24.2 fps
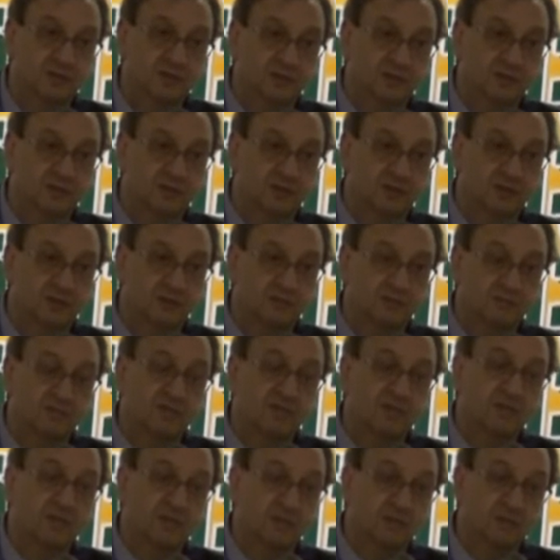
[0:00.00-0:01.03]

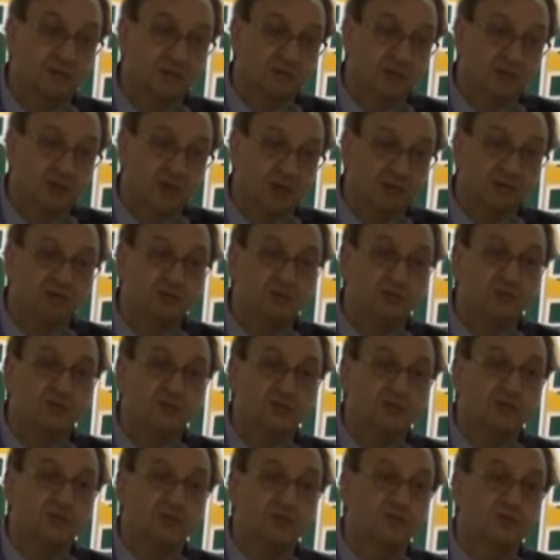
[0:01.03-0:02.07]
But you have to
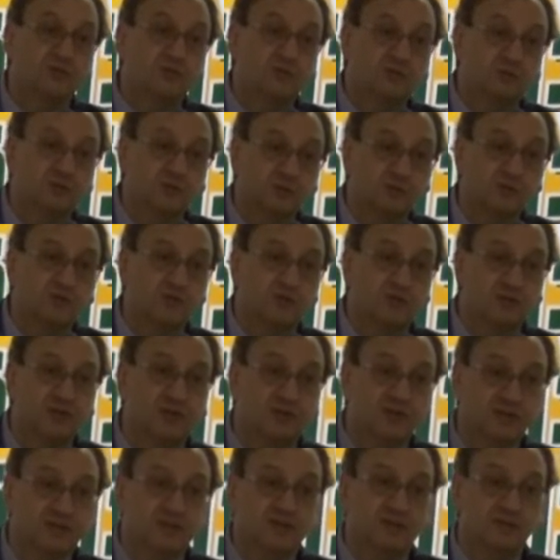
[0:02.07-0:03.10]
consider
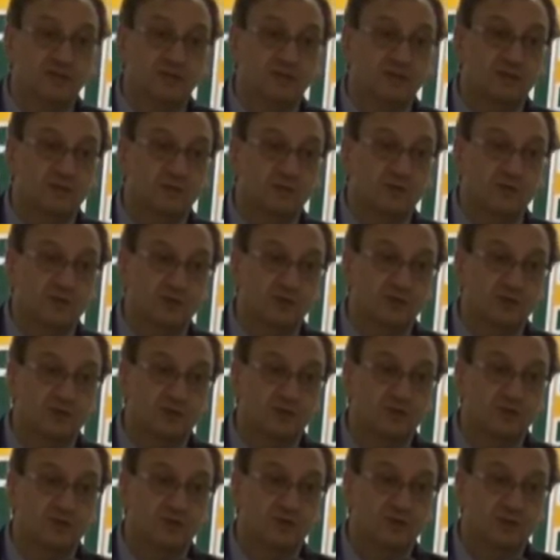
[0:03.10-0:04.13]
surgery in that situation,
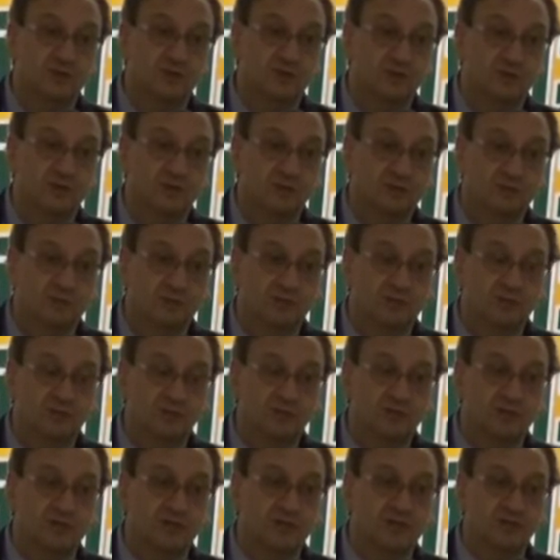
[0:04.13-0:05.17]

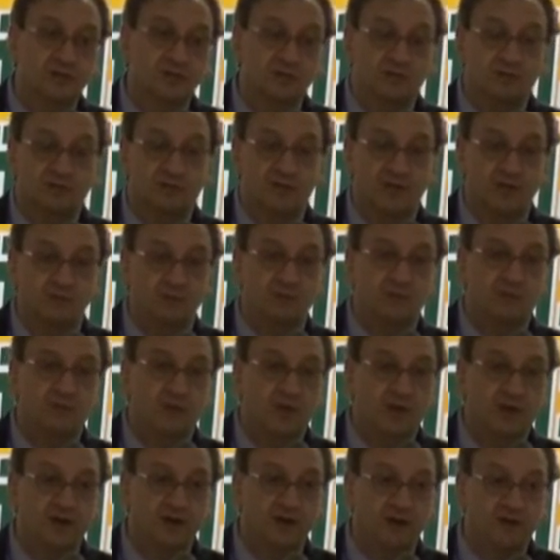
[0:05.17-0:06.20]
because the risk of
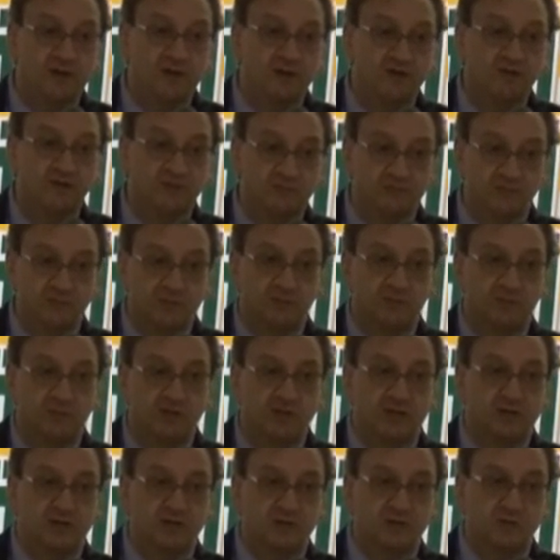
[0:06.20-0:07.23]
emboli from the
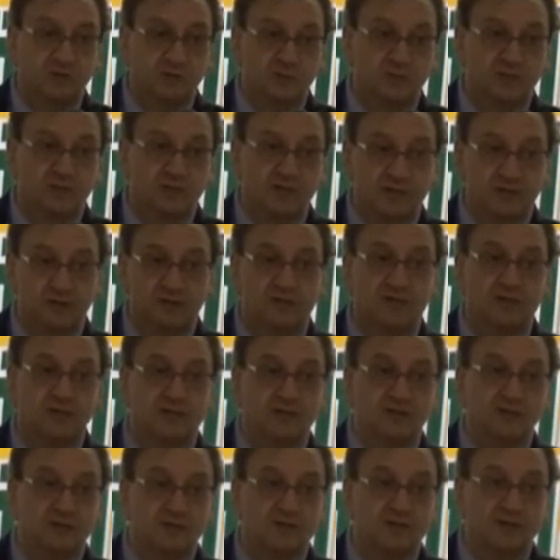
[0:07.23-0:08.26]
lungs with candida
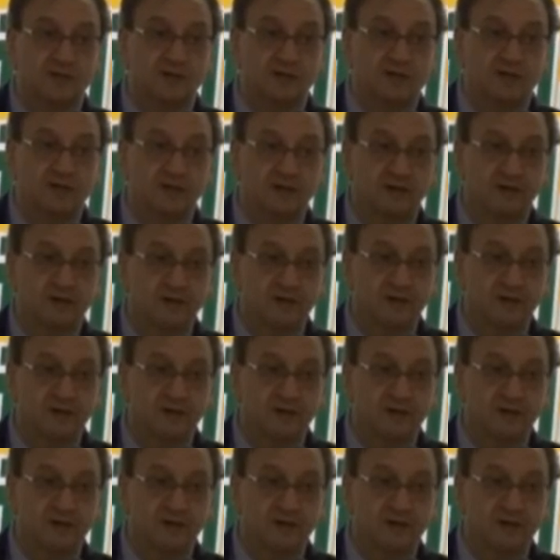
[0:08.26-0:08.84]
is very high.